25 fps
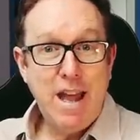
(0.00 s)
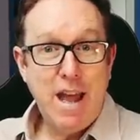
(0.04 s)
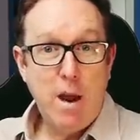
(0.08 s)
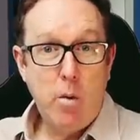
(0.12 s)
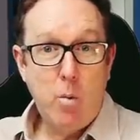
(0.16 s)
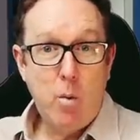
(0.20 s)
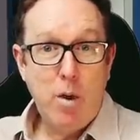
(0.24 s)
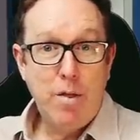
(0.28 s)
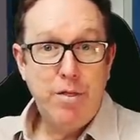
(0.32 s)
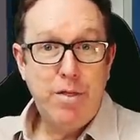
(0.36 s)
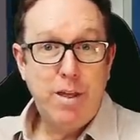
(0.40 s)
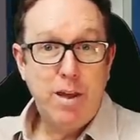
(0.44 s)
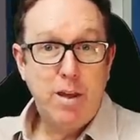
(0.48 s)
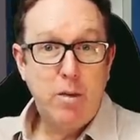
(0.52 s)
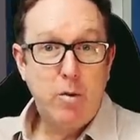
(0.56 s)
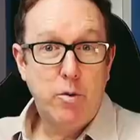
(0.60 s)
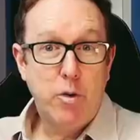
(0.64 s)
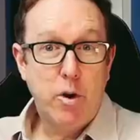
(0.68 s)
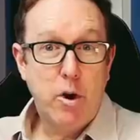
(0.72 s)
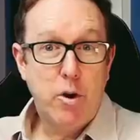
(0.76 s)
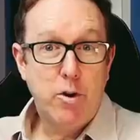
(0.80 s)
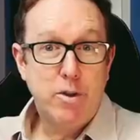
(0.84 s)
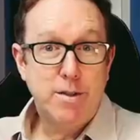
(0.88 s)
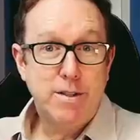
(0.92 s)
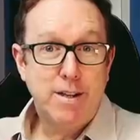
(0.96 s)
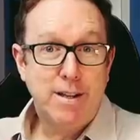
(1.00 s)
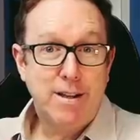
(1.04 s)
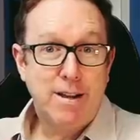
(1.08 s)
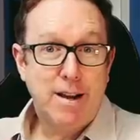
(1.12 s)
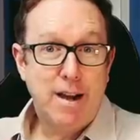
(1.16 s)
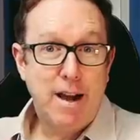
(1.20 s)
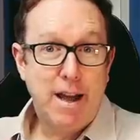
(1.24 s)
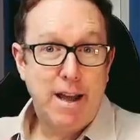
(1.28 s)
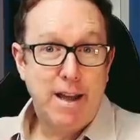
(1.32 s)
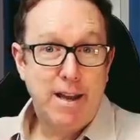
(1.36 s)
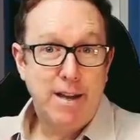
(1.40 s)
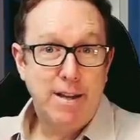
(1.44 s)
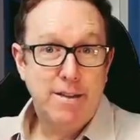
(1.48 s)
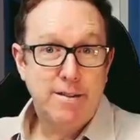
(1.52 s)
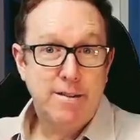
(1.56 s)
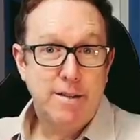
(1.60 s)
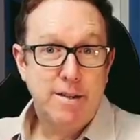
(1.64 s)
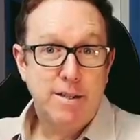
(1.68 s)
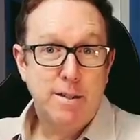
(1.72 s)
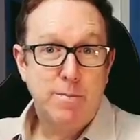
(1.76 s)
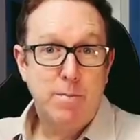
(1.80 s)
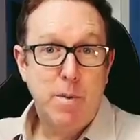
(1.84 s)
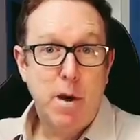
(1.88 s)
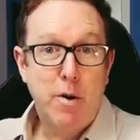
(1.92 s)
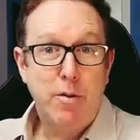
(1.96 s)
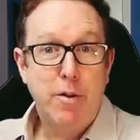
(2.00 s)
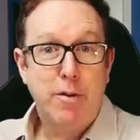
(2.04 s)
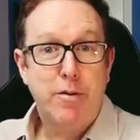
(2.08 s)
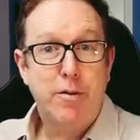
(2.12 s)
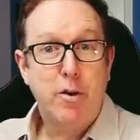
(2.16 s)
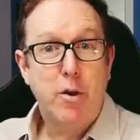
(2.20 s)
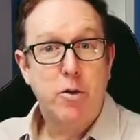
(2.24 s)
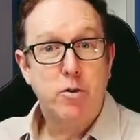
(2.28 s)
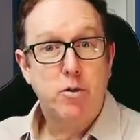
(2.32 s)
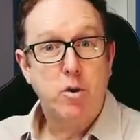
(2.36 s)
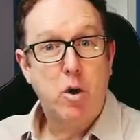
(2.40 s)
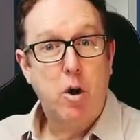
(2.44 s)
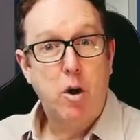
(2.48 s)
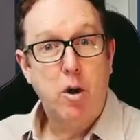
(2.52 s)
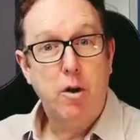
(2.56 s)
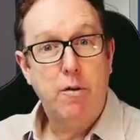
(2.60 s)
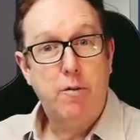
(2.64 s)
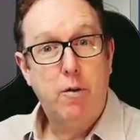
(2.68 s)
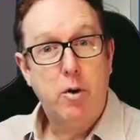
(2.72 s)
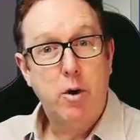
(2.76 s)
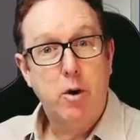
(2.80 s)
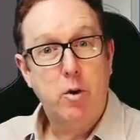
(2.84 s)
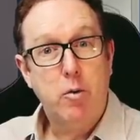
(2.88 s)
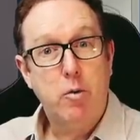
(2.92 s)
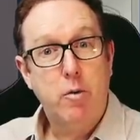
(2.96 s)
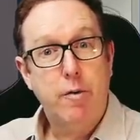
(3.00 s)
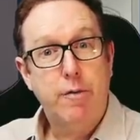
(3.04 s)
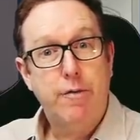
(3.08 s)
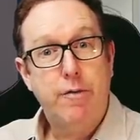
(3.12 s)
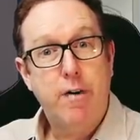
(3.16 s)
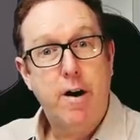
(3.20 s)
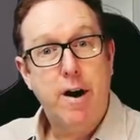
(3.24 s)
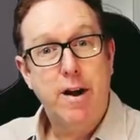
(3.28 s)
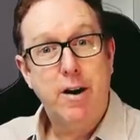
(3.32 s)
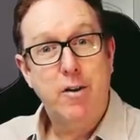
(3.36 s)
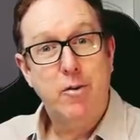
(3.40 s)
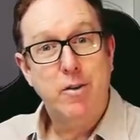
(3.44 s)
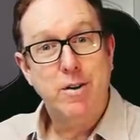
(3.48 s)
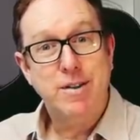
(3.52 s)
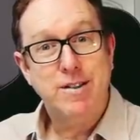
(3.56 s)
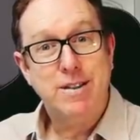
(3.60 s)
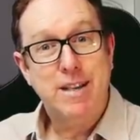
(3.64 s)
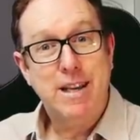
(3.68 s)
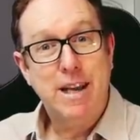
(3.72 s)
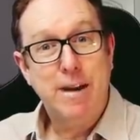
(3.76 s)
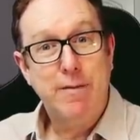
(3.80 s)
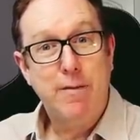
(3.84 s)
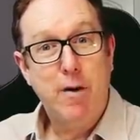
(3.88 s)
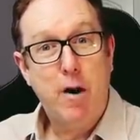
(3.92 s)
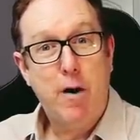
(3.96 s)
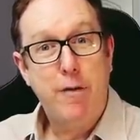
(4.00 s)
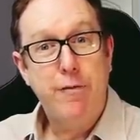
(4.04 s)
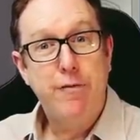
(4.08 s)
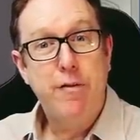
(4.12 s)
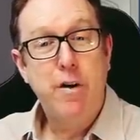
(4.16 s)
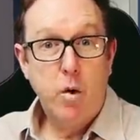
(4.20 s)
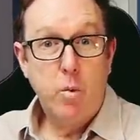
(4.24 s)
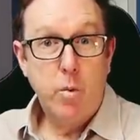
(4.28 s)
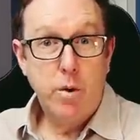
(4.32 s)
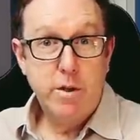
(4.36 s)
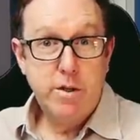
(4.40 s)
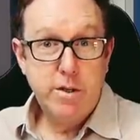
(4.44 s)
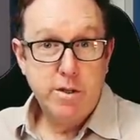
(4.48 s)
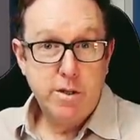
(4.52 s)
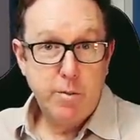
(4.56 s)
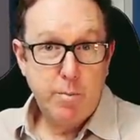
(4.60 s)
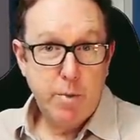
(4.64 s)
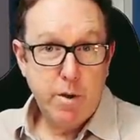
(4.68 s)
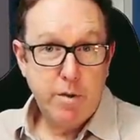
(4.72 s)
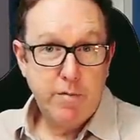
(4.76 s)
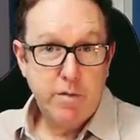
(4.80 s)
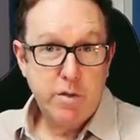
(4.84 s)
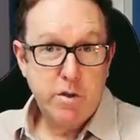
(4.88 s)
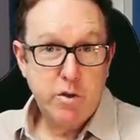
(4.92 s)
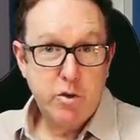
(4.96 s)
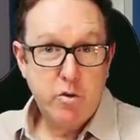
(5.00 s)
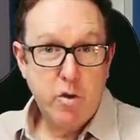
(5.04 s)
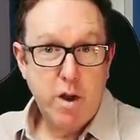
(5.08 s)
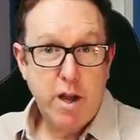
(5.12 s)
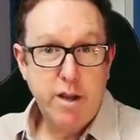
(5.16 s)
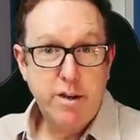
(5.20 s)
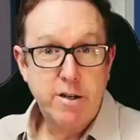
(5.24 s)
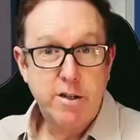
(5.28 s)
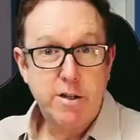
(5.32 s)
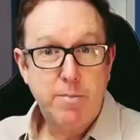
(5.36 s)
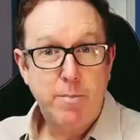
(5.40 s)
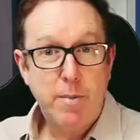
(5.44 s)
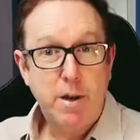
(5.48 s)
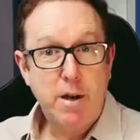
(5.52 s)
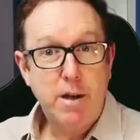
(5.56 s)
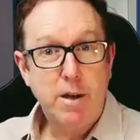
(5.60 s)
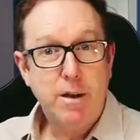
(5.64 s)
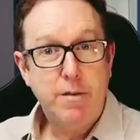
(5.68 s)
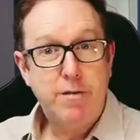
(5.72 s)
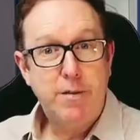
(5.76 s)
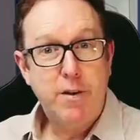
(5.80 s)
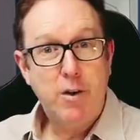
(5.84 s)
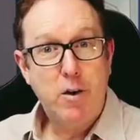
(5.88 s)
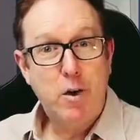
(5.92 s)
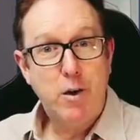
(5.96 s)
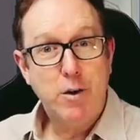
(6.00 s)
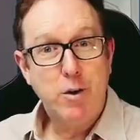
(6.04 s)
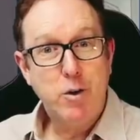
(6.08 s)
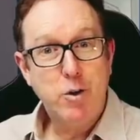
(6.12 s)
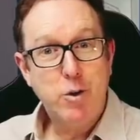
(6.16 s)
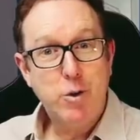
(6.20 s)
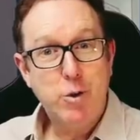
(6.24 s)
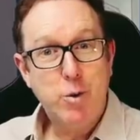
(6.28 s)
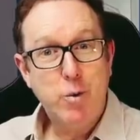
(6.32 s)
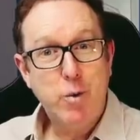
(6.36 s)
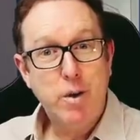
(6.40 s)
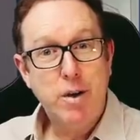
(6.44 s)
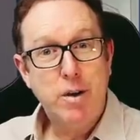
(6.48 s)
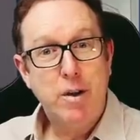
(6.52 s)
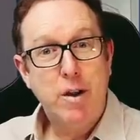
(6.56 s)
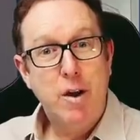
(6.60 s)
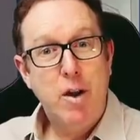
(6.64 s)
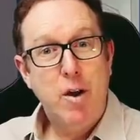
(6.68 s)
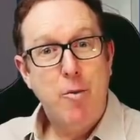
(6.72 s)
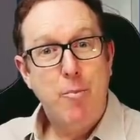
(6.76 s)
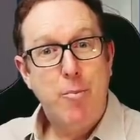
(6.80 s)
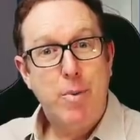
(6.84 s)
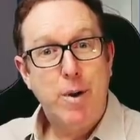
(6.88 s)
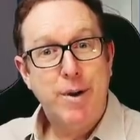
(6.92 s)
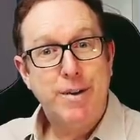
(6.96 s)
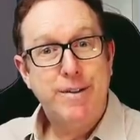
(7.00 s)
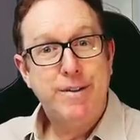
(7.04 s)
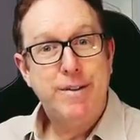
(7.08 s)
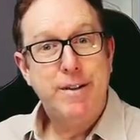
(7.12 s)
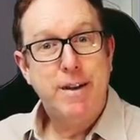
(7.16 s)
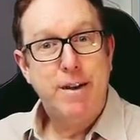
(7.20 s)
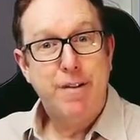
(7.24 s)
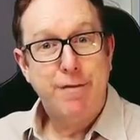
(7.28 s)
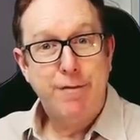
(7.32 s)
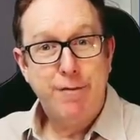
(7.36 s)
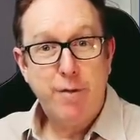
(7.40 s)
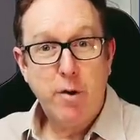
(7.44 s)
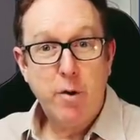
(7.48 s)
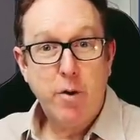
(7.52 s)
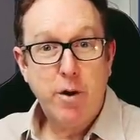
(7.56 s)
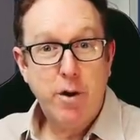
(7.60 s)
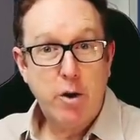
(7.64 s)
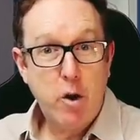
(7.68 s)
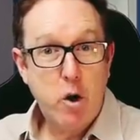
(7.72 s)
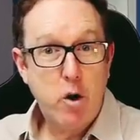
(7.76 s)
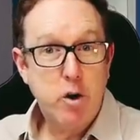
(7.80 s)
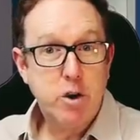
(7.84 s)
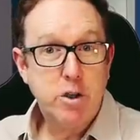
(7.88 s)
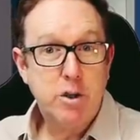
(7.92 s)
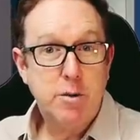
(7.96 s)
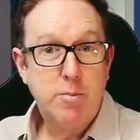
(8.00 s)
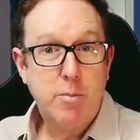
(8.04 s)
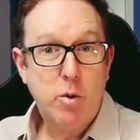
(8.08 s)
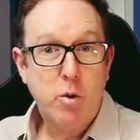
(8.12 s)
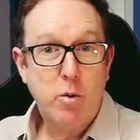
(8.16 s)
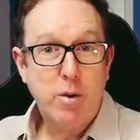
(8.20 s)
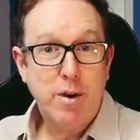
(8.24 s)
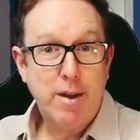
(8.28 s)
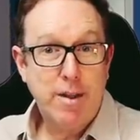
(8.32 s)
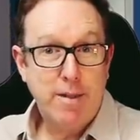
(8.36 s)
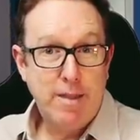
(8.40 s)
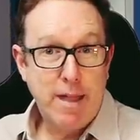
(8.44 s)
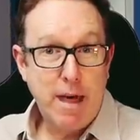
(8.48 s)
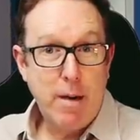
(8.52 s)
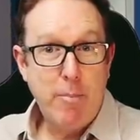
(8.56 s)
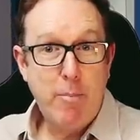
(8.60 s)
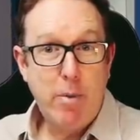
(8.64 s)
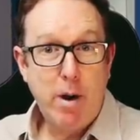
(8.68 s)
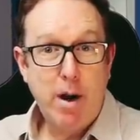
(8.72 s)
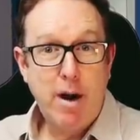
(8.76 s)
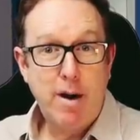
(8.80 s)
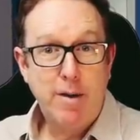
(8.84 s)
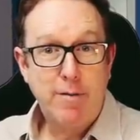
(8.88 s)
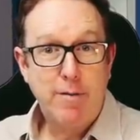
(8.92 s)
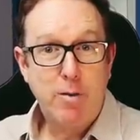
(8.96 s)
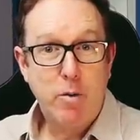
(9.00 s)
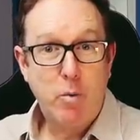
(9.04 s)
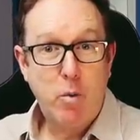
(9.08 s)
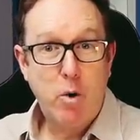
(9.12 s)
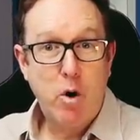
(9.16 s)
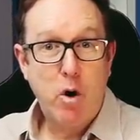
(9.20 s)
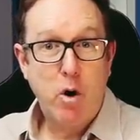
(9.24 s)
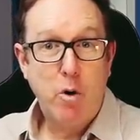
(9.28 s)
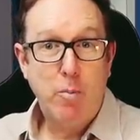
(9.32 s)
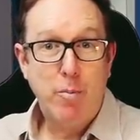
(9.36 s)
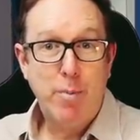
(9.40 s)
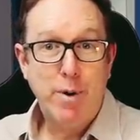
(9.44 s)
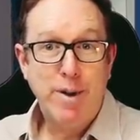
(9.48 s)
And one thing you'll notice in Jaén is the smell that those olive oil refineries give off, which is a bit of a strange smell if you're not used to it, but very noticeable in that part of the world.